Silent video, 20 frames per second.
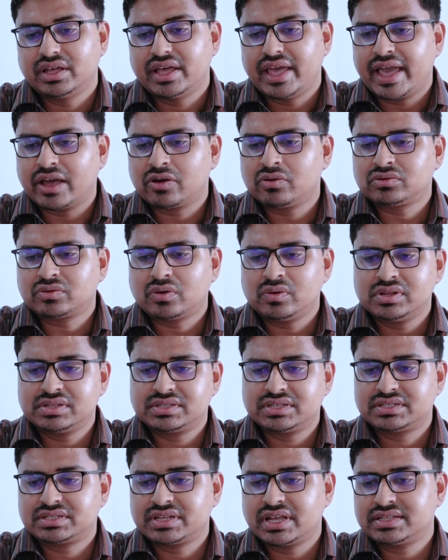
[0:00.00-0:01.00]
Acute
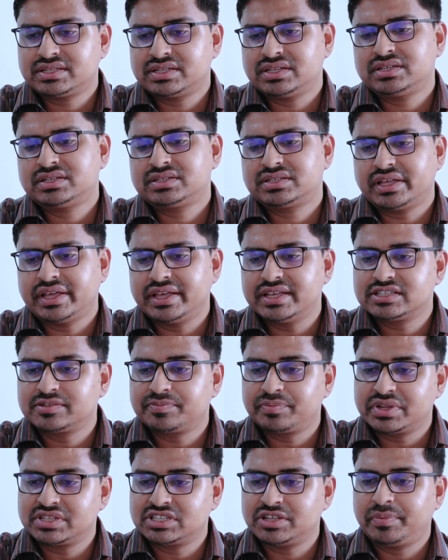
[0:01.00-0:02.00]
cholecystitis is
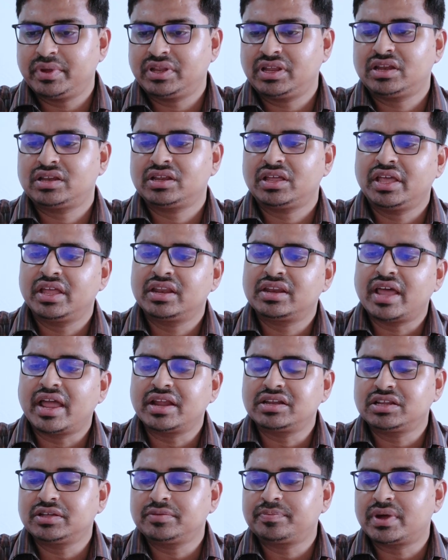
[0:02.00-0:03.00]
precipitated in
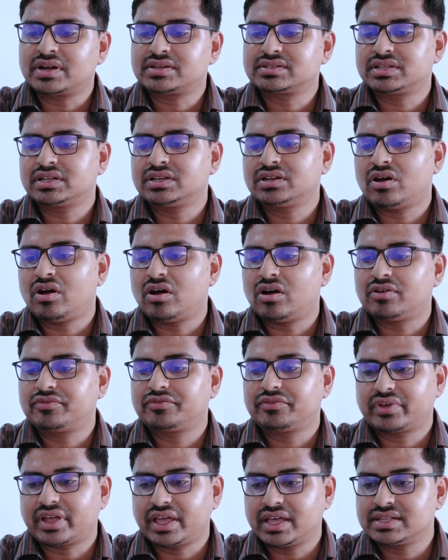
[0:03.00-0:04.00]
90%
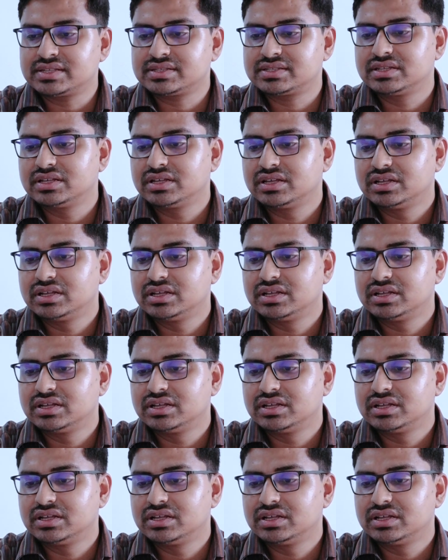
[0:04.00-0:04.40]
of cases